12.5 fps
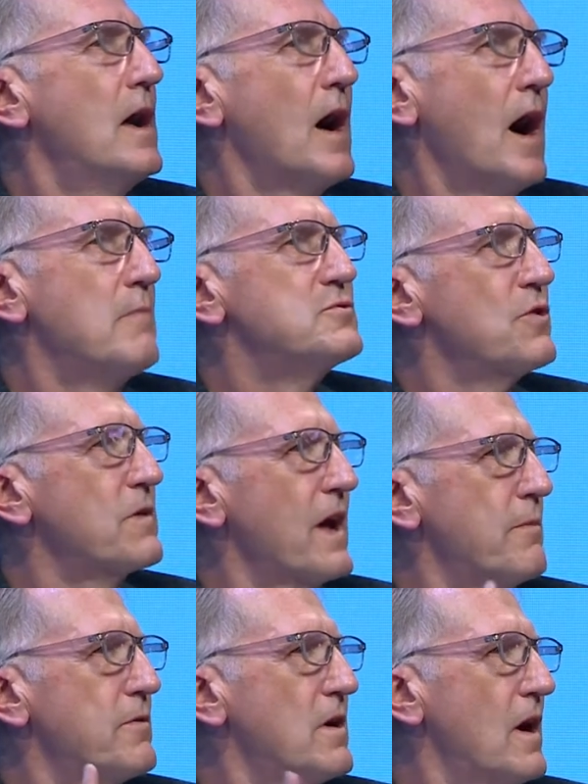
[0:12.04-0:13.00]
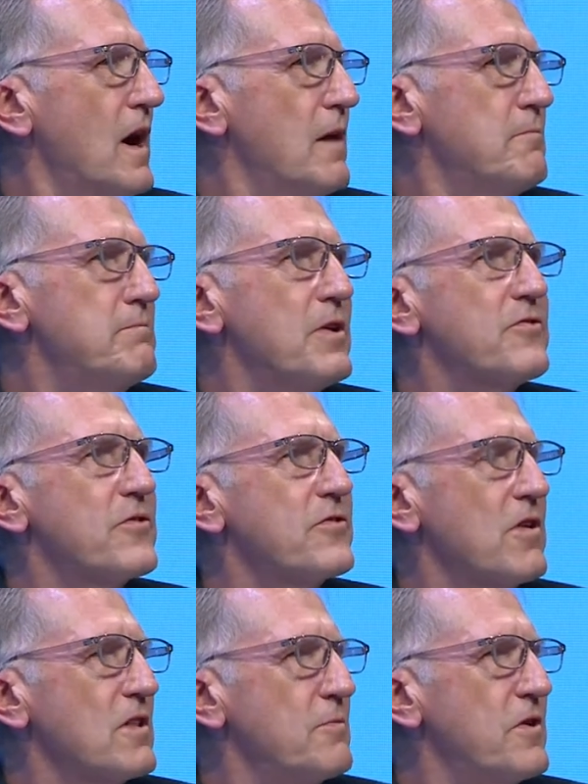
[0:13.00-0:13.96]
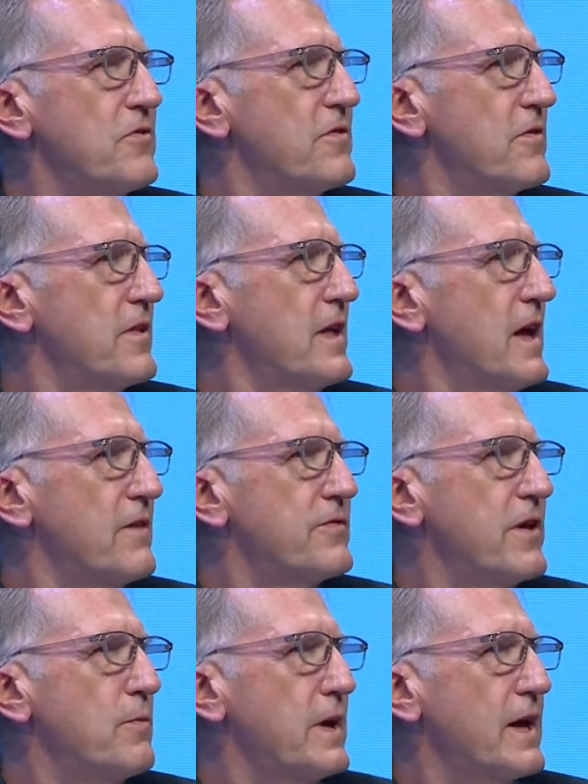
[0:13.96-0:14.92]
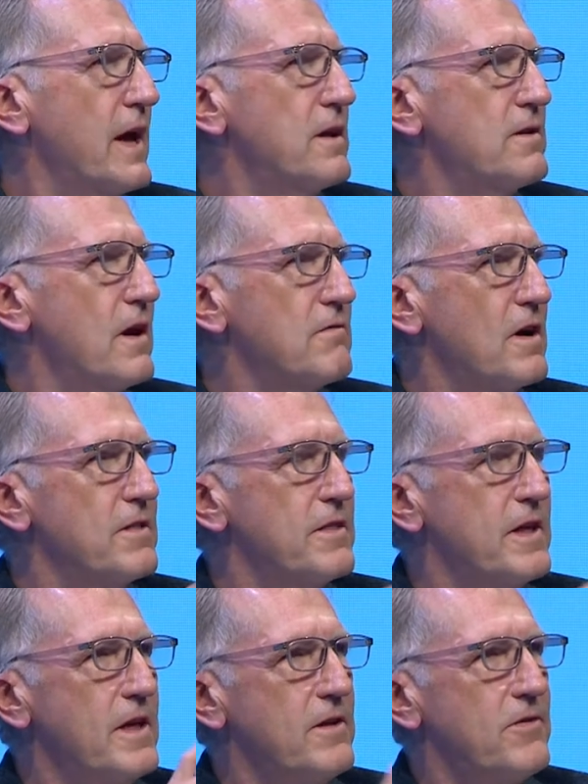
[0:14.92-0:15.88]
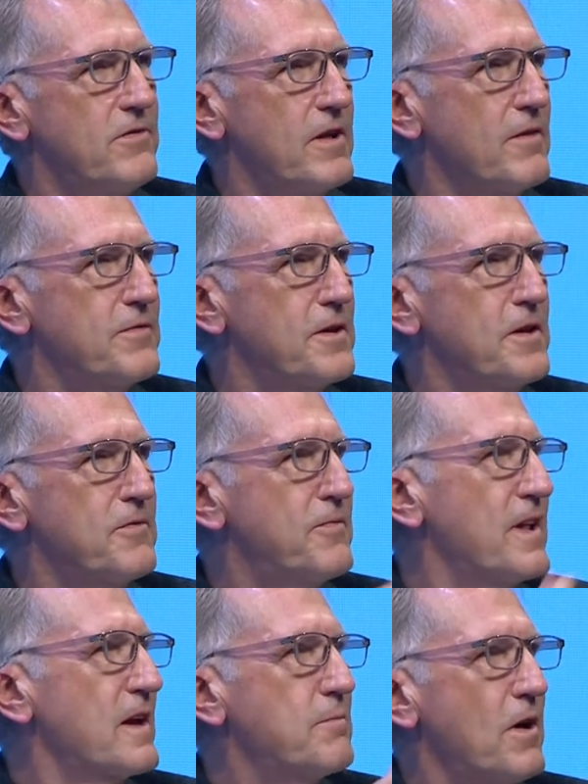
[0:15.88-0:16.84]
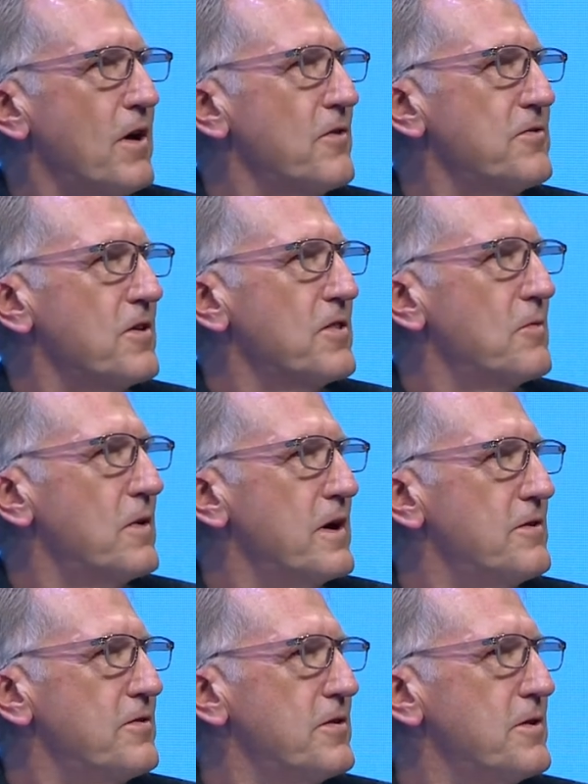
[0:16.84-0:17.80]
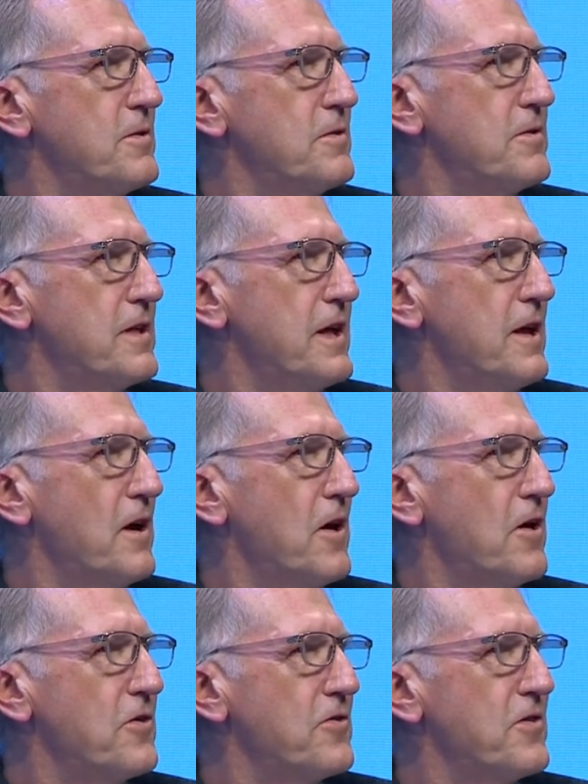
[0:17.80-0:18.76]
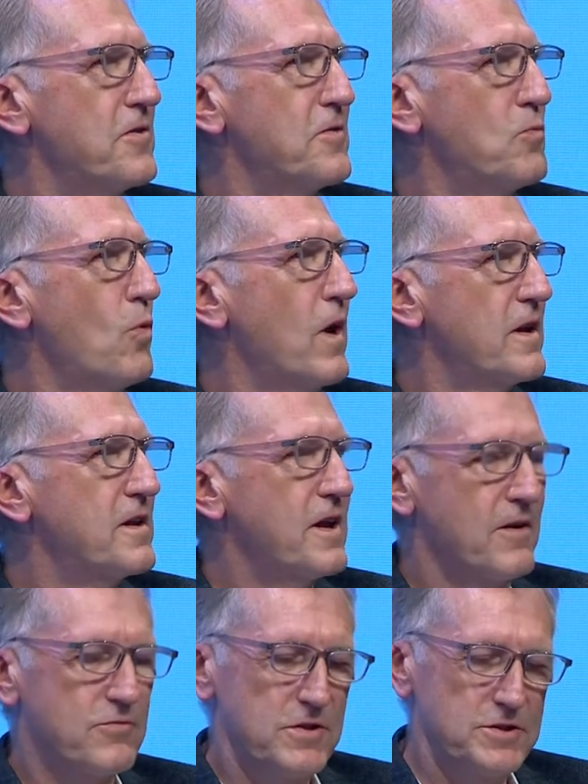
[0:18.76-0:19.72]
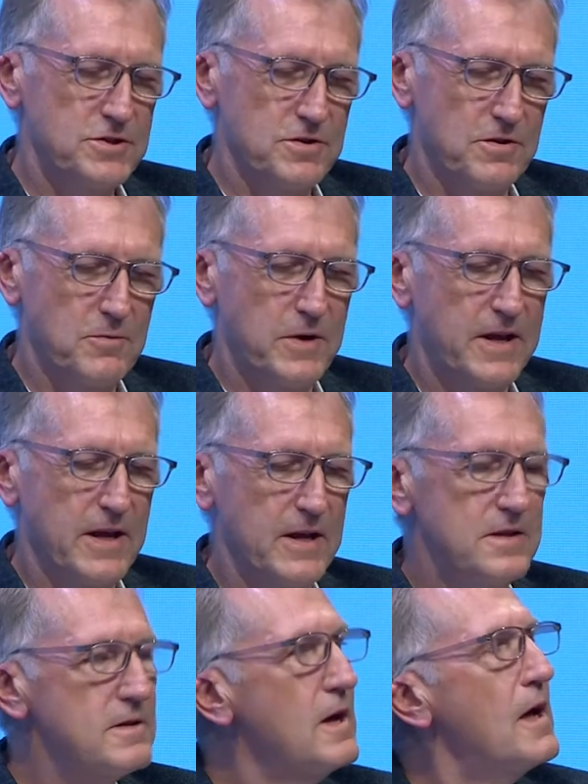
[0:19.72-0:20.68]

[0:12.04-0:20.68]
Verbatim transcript: I'm John Gapper. I'm business columnist of the FT Weekend. I write the stuff that you flick past on the way to the arts and wine coverage on the weekend.